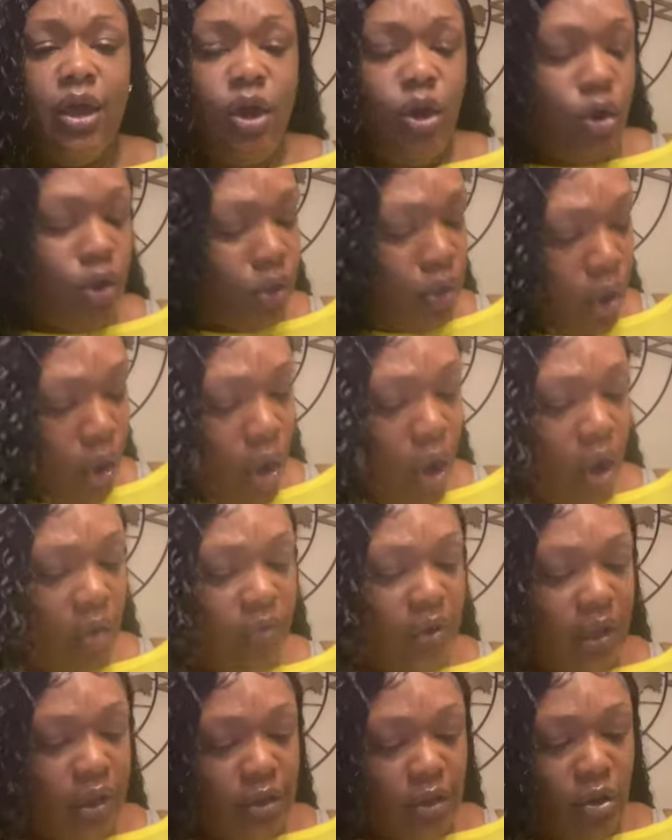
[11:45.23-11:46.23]

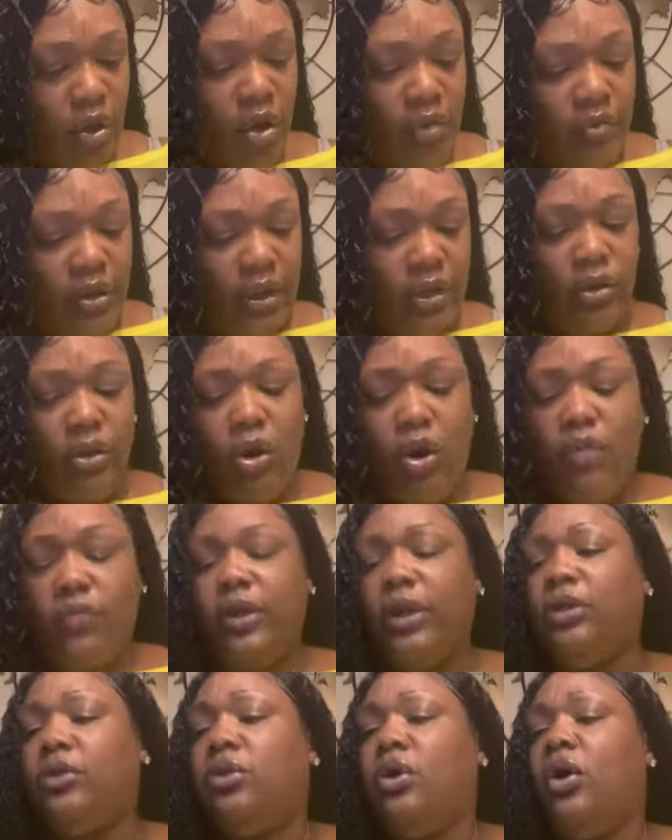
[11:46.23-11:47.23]
Glory, glory, glory,
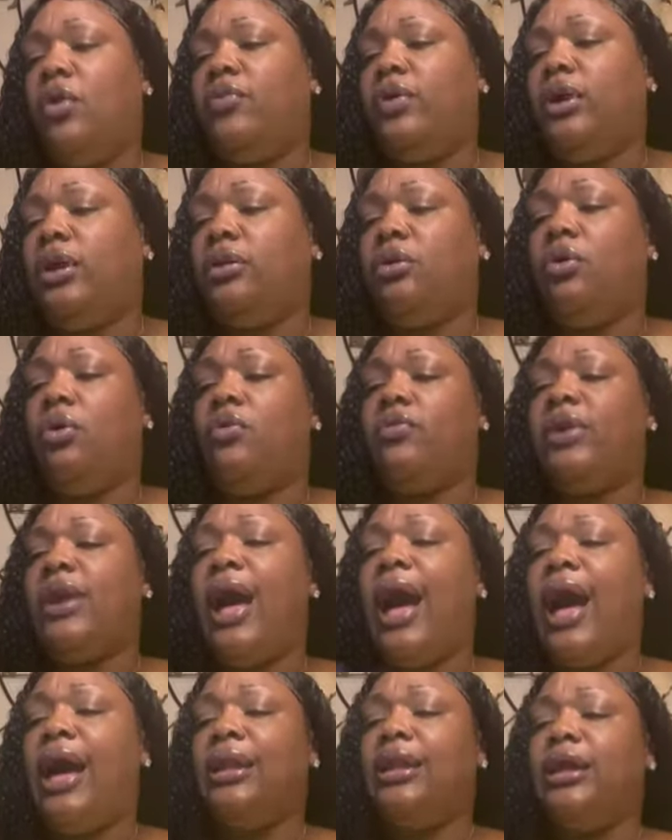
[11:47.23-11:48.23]
glory, glory.
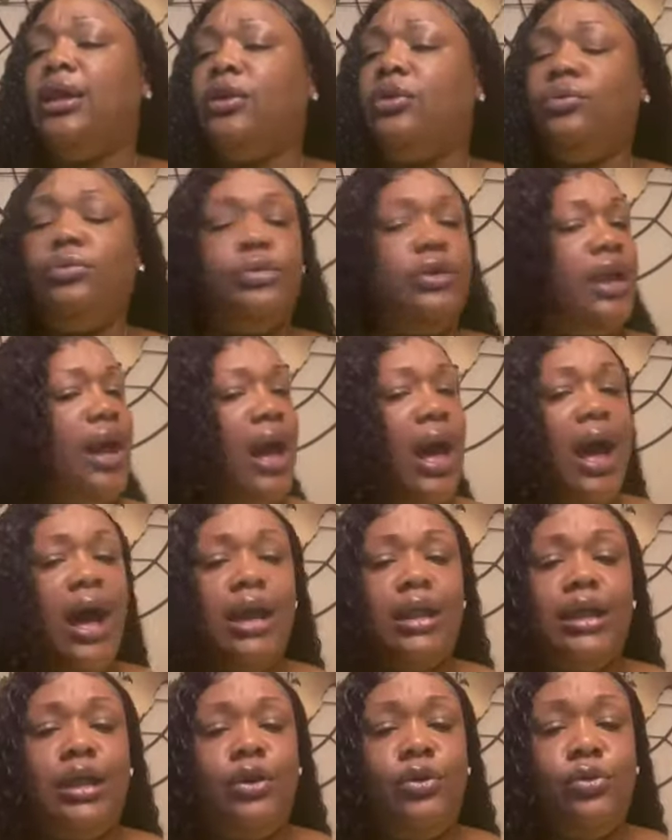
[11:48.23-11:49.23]
Hallelujah.
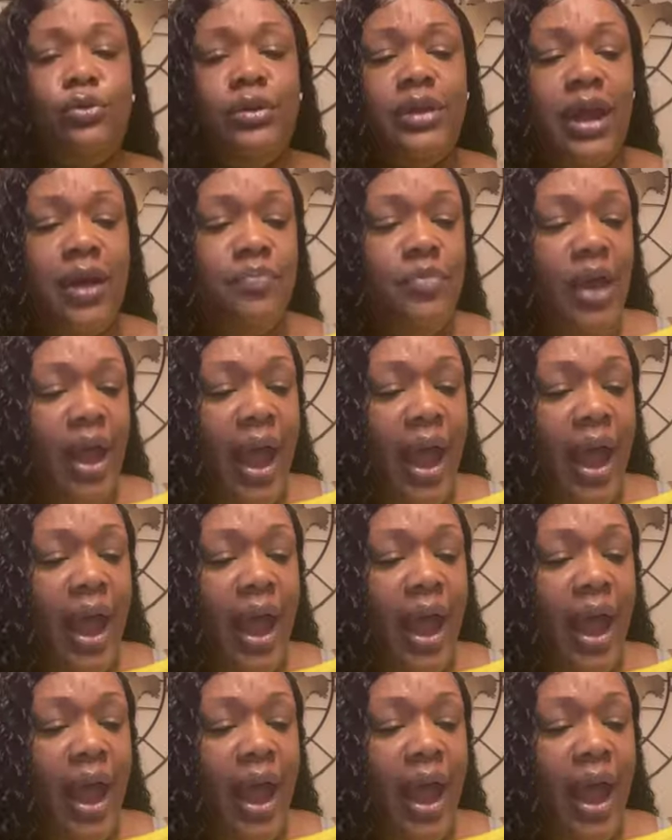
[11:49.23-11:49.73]
Hallelujah.